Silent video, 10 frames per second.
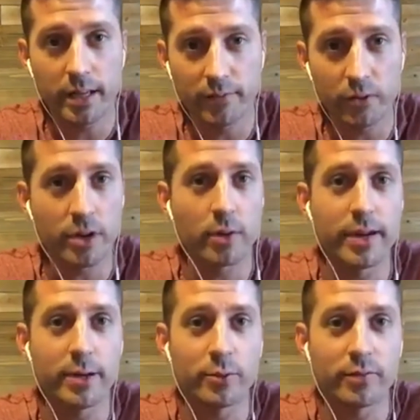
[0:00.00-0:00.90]
if you're not
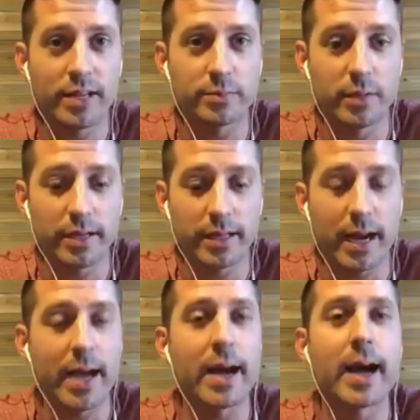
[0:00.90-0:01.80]
ready to invest money,
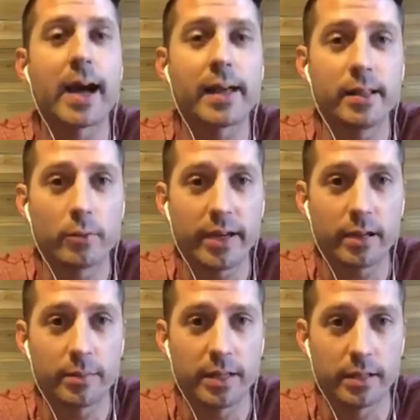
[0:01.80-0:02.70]
I highly
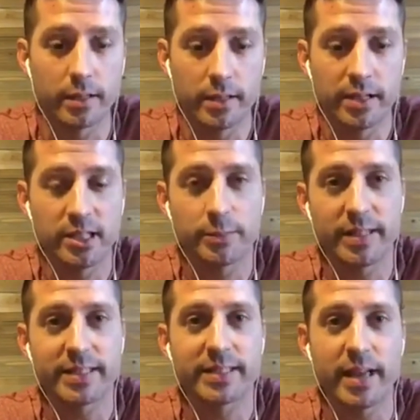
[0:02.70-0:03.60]
recommend
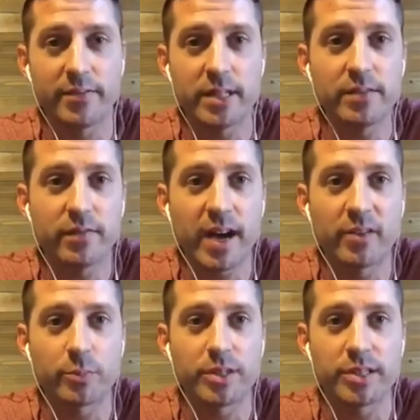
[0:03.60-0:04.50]
spend
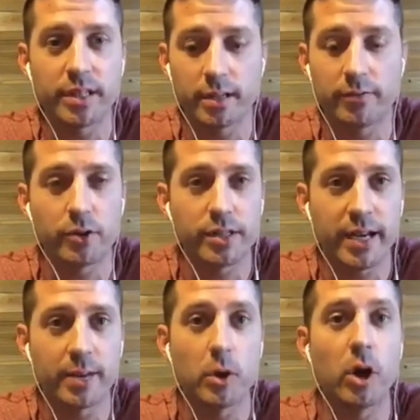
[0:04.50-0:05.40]
75% of your
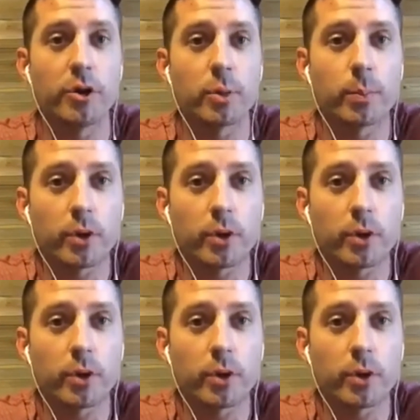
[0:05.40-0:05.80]
time on your